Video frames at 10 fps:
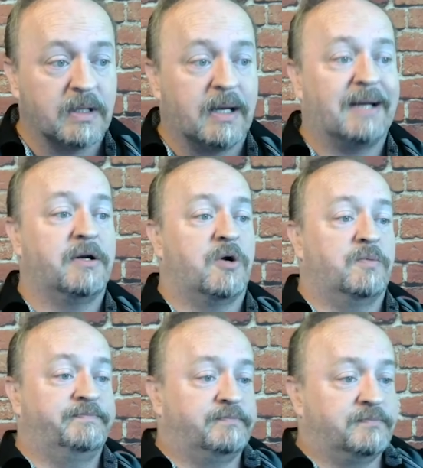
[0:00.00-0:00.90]
I don't know.
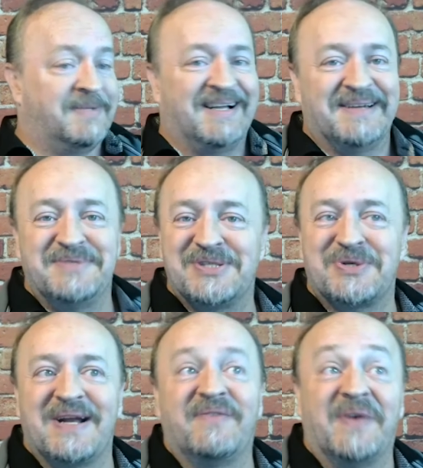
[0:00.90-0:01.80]
I'm just
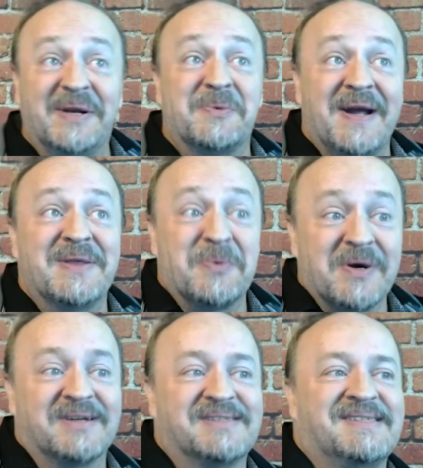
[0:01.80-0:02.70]
trying to find a way that
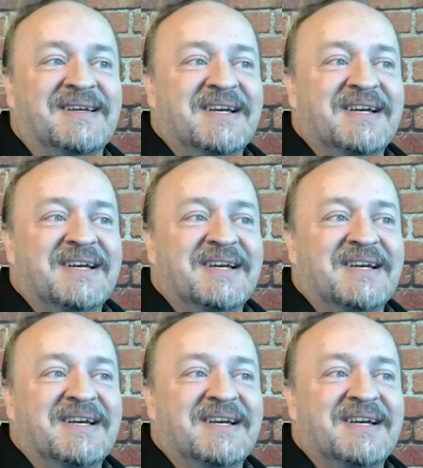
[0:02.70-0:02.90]
works